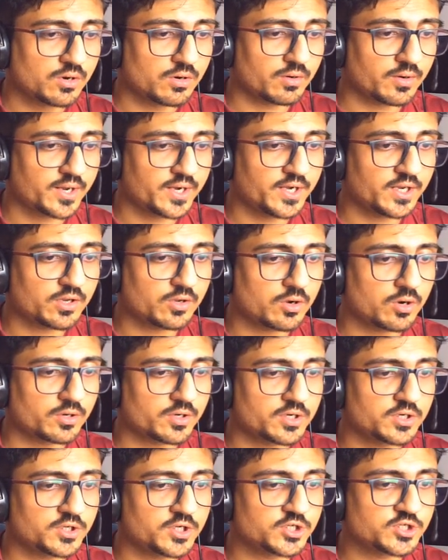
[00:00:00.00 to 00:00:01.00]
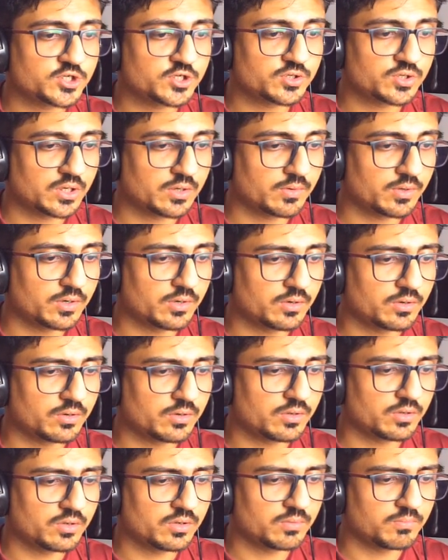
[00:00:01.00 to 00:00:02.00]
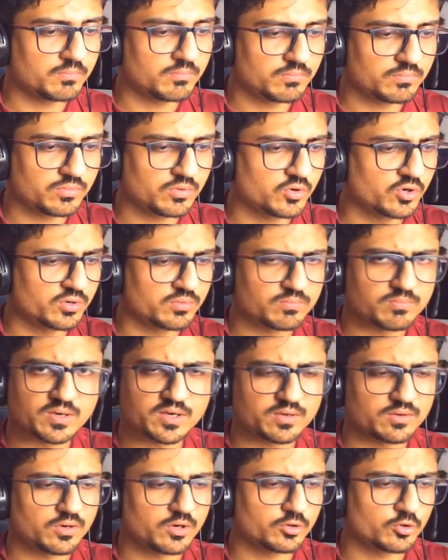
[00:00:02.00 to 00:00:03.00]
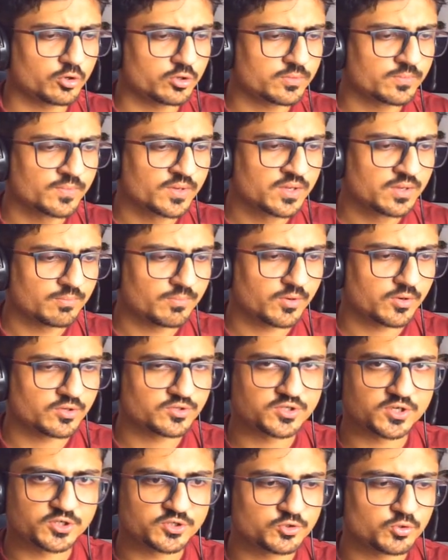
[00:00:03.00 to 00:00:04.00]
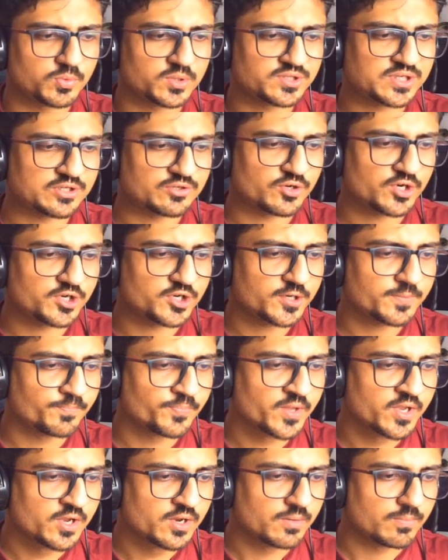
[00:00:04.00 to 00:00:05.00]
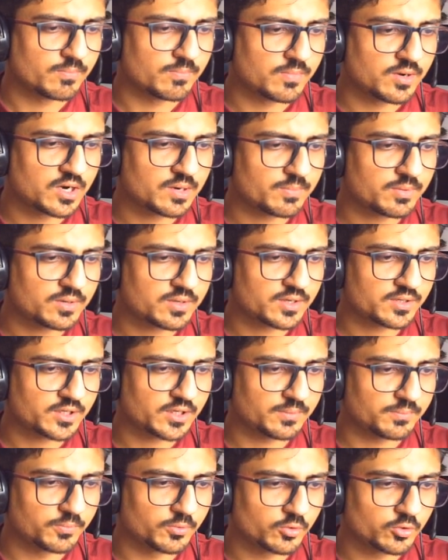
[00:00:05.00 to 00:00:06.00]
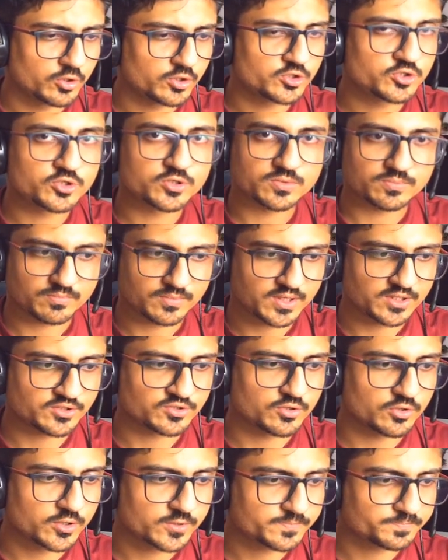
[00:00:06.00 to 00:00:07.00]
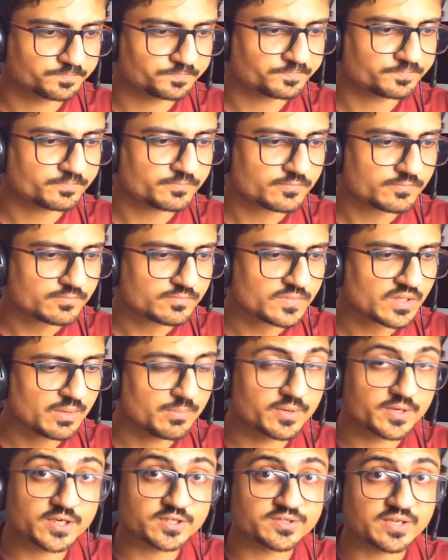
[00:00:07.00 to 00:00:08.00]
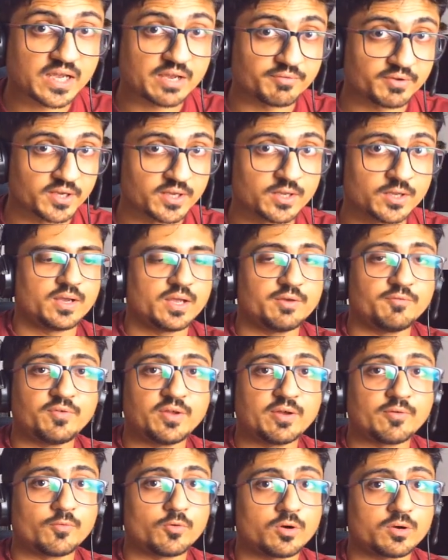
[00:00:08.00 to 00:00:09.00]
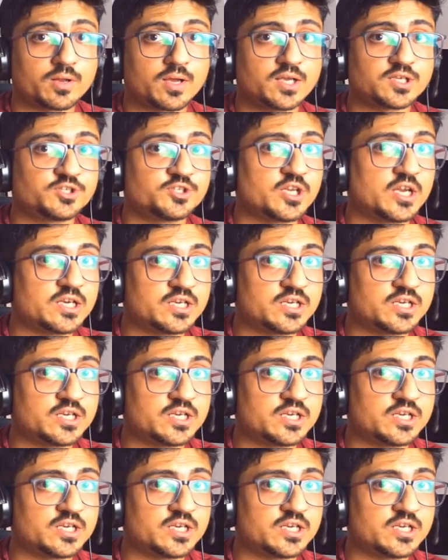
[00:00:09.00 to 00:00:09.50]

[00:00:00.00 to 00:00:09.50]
Organic cotton kitchen towel, uh, good but not good because it's too much saturated. Marble cutting boards, it's good but it's heavy. And we have not asked